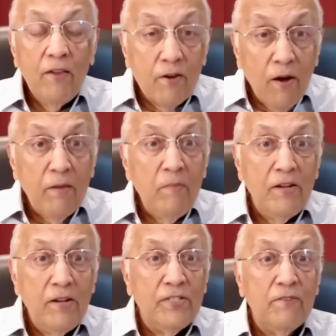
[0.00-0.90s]
you're calling
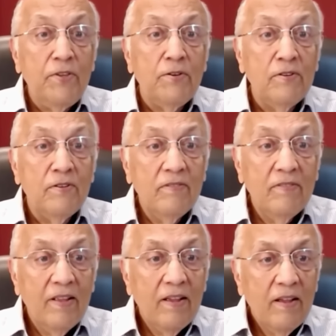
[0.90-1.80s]
me to serve you.
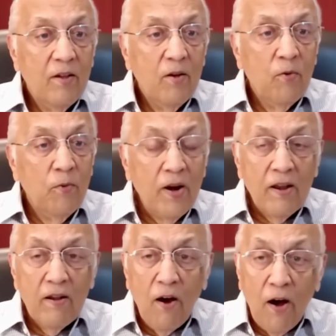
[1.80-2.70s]

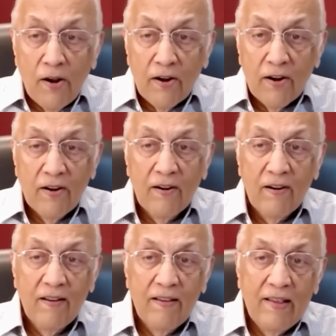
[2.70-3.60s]
What an honor.
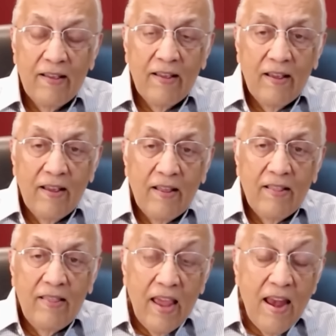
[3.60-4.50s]

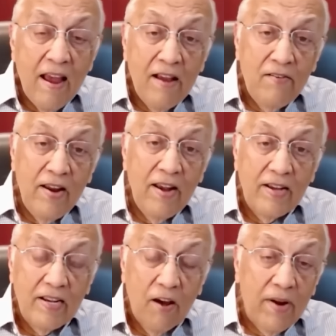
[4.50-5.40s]
Then I
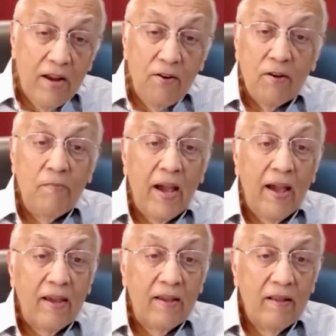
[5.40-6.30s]
realized, now when I look
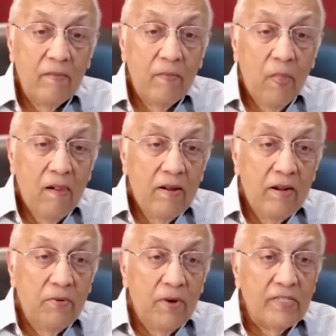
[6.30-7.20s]
back,
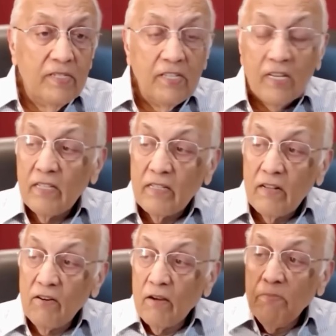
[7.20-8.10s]
it wasn't just
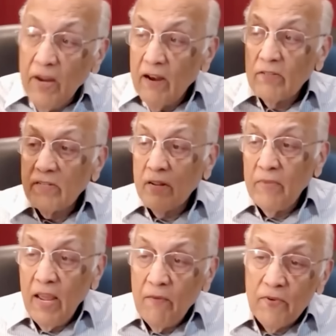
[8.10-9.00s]
that the Lord picked out
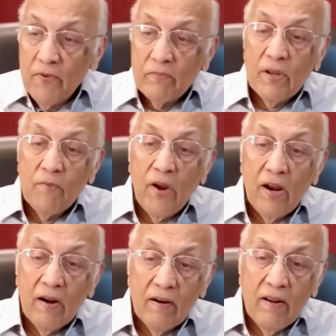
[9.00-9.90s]
some name from
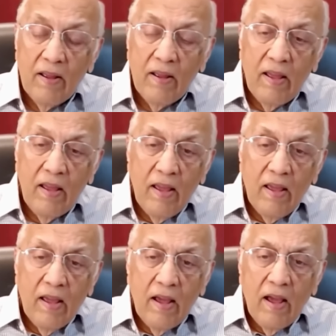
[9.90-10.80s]
somewhere.
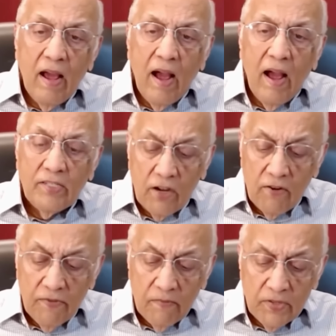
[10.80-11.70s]
I
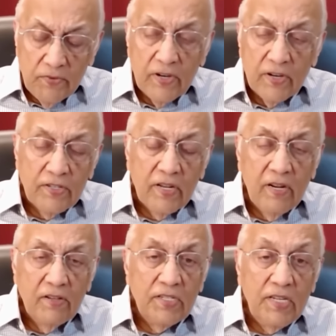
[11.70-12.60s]
saw from this verse
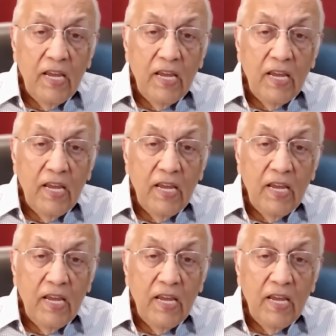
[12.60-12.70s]
that he